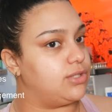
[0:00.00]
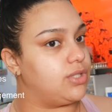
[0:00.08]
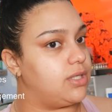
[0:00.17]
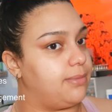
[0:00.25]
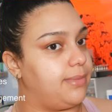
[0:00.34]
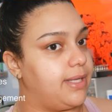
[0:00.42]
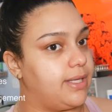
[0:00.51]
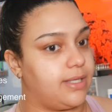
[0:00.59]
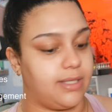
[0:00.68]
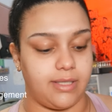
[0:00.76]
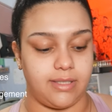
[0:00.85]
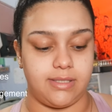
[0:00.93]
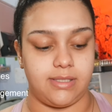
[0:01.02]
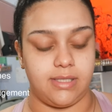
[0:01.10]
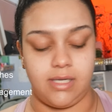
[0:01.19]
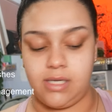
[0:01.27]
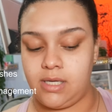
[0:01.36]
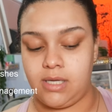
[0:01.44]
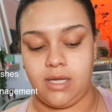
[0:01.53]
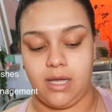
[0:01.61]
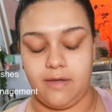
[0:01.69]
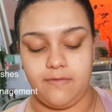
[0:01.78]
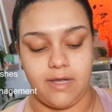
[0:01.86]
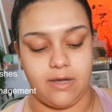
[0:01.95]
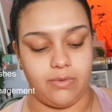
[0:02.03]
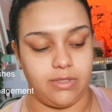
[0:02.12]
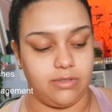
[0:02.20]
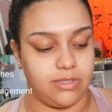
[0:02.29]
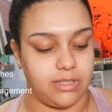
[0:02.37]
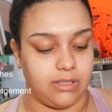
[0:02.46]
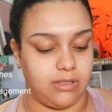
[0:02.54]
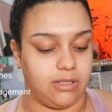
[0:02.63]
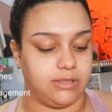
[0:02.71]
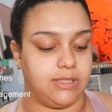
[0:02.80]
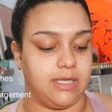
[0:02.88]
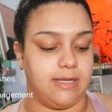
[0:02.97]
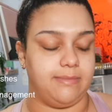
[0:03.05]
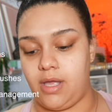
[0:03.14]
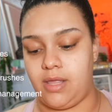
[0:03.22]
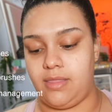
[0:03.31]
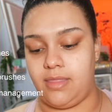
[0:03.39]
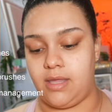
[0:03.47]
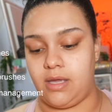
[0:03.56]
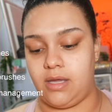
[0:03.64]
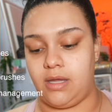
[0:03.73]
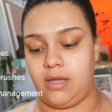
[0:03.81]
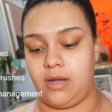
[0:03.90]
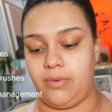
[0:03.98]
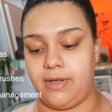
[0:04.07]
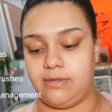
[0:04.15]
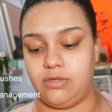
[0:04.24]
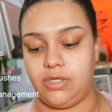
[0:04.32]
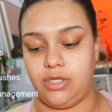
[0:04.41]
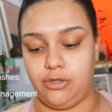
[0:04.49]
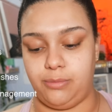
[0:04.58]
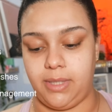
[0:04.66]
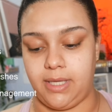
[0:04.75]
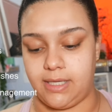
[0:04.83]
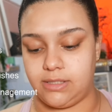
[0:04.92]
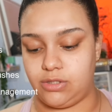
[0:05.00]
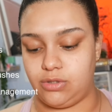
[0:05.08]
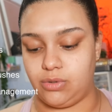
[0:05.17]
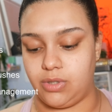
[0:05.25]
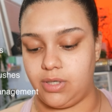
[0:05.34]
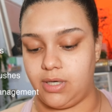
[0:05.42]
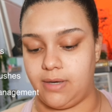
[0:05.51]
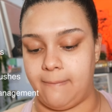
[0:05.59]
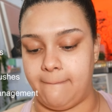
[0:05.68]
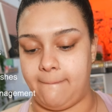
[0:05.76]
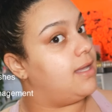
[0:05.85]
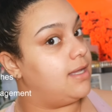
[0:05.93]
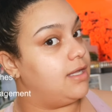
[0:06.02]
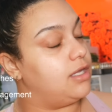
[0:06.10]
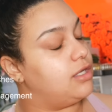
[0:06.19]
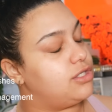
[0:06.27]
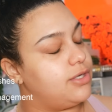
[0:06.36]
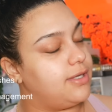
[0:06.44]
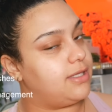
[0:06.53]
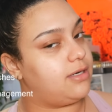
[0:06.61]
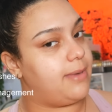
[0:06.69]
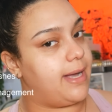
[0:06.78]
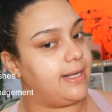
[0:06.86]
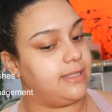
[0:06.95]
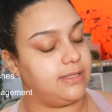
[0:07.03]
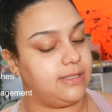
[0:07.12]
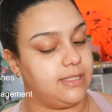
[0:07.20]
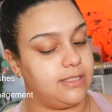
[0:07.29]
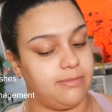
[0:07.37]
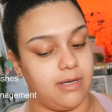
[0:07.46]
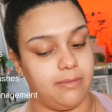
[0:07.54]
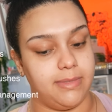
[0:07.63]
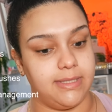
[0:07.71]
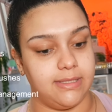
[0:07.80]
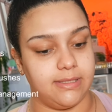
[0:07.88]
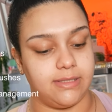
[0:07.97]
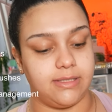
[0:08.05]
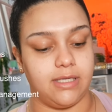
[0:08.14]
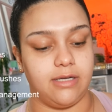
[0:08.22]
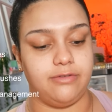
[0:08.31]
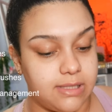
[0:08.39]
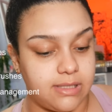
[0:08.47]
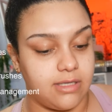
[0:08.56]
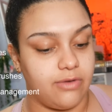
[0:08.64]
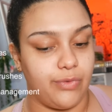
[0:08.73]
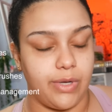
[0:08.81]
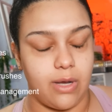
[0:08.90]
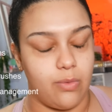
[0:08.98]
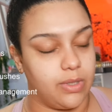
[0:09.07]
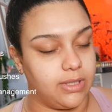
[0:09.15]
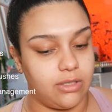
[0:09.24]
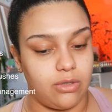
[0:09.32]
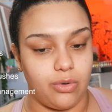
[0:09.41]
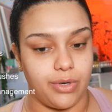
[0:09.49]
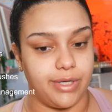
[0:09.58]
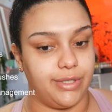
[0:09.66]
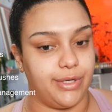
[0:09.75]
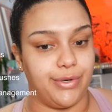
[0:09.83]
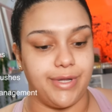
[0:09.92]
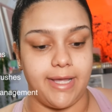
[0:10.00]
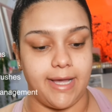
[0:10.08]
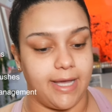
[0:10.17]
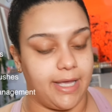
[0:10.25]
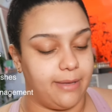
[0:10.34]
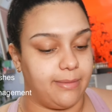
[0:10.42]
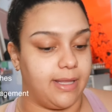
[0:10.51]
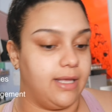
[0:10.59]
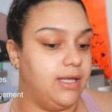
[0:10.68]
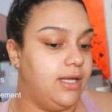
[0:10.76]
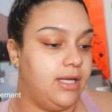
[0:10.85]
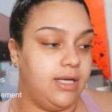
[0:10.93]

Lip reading: drink, because I haven't had one of those in a long time. And then we have to go to UPS store. Gonna show you a little behind the scenes about business stuff and stuff. We got one little order. Don't get hyped. Like,